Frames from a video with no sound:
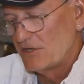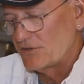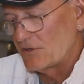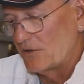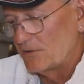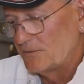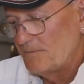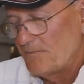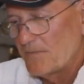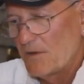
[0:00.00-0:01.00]
So
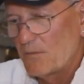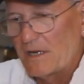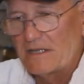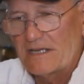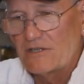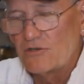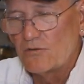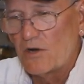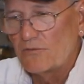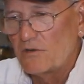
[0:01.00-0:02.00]
what I like to
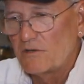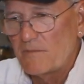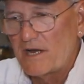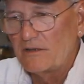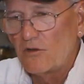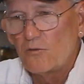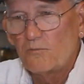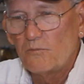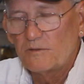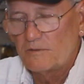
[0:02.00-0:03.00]
do on all of my low